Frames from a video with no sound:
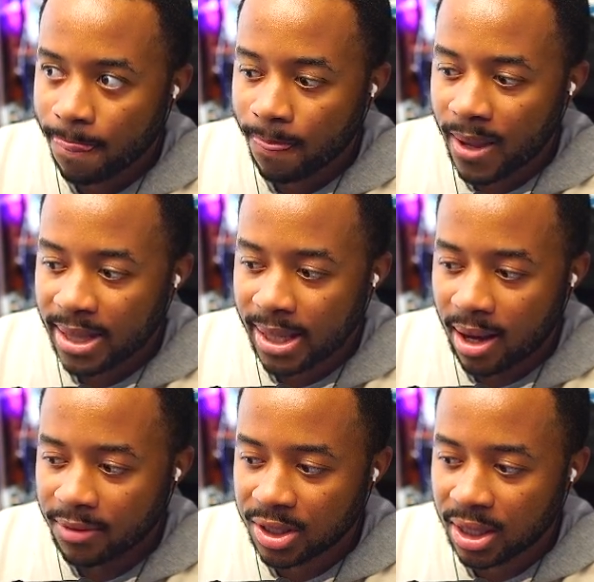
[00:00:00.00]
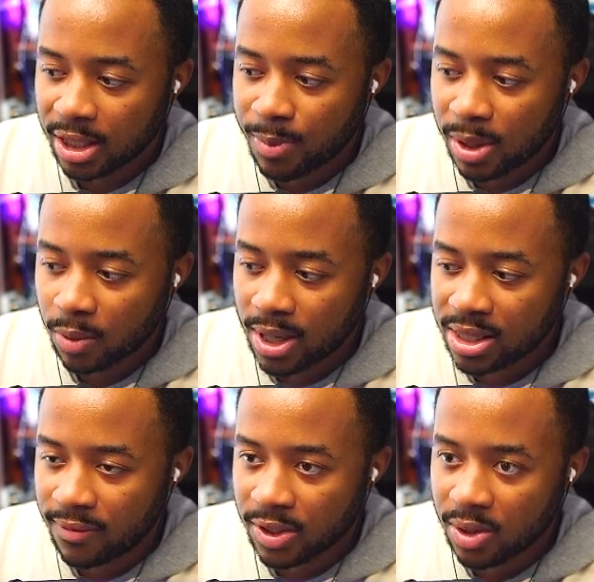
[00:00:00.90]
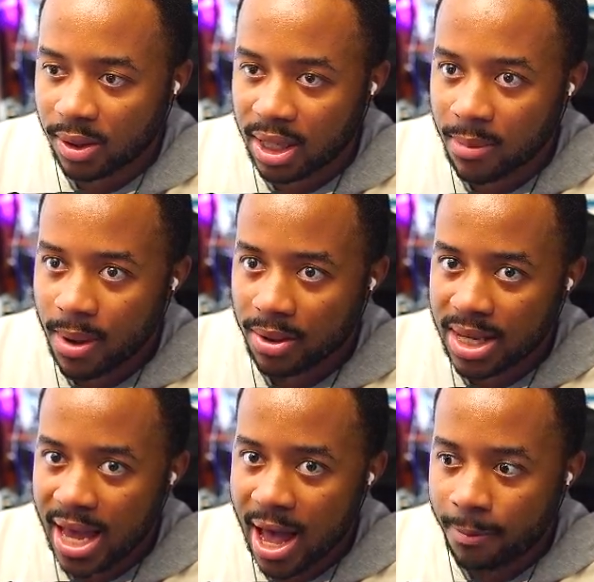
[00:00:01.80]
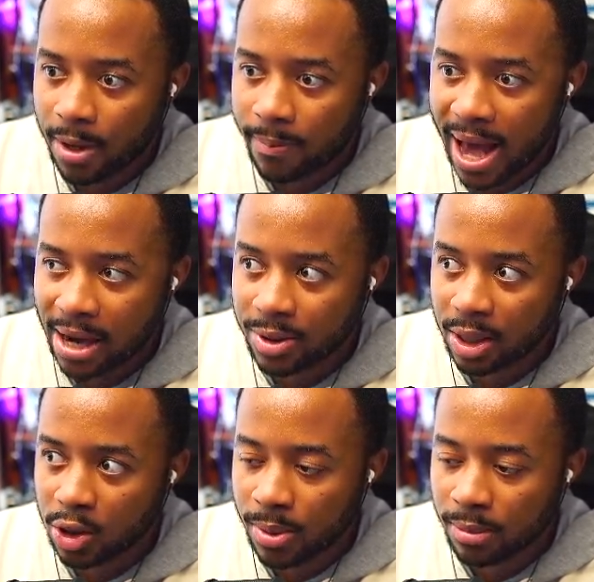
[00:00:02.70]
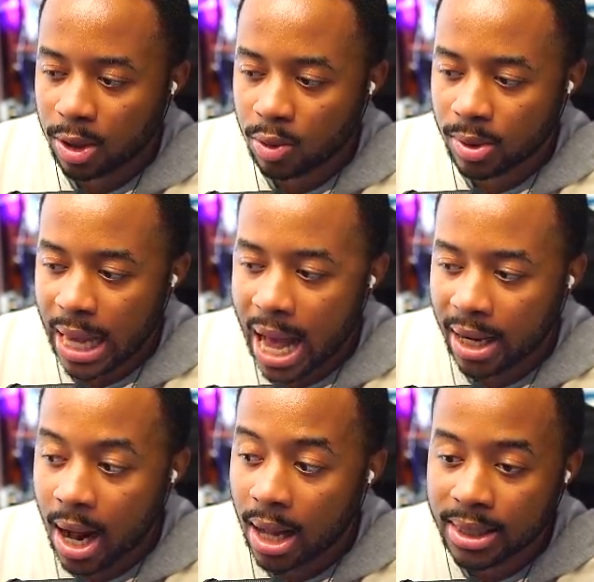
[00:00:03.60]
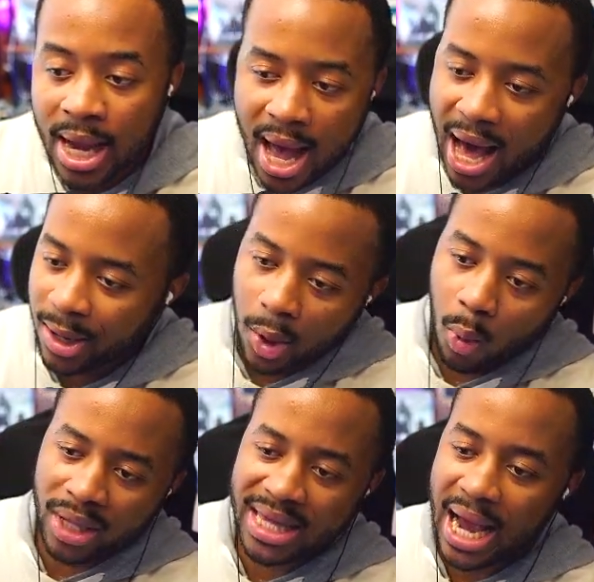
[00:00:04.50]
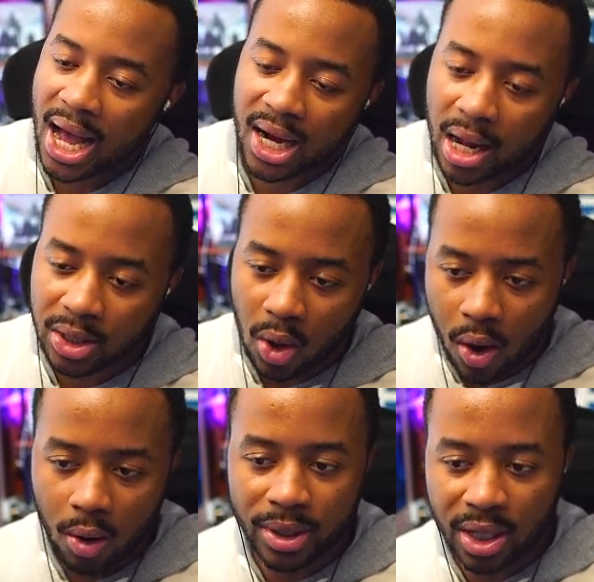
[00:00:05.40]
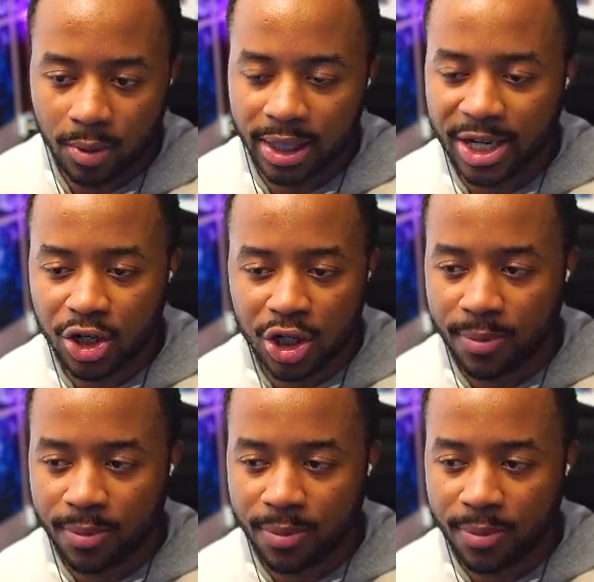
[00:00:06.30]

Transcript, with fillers: And then obviously they spend the rest of it talking about the epic battles that you'll be able to do with the Eikons. I don't know what the Eikons are, what their relationship